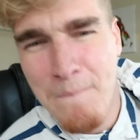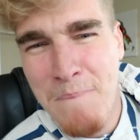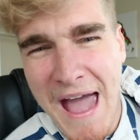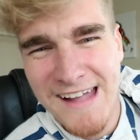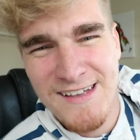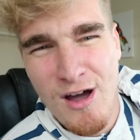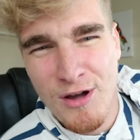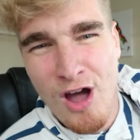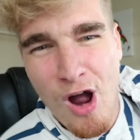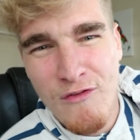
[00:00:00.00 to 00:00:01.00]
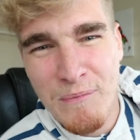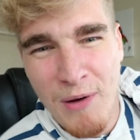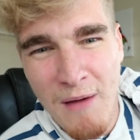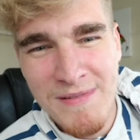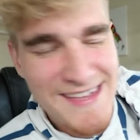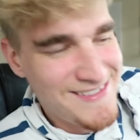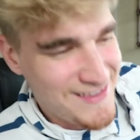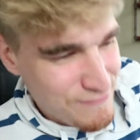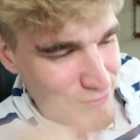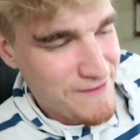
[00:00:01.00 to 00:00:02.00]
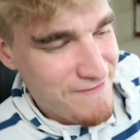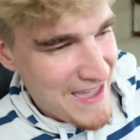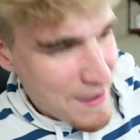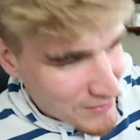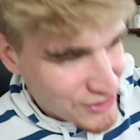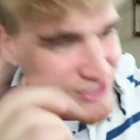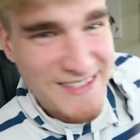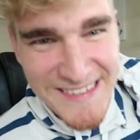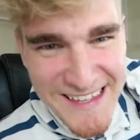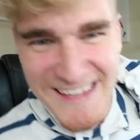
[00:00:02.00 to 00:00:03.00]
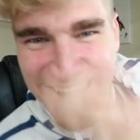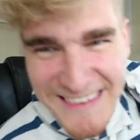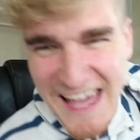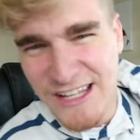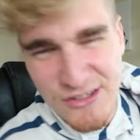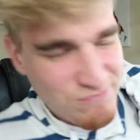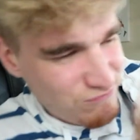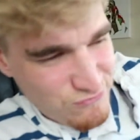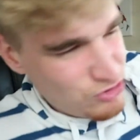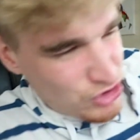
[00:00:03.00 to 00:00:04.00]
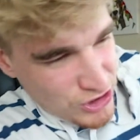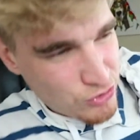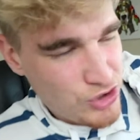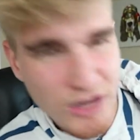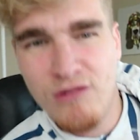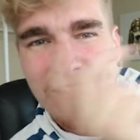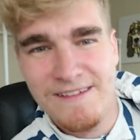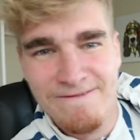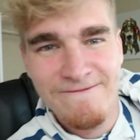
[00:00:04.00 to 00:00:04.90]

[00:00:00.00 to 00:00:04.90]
back to carving pumpkins and with the fam and just that jiggle jiggle and.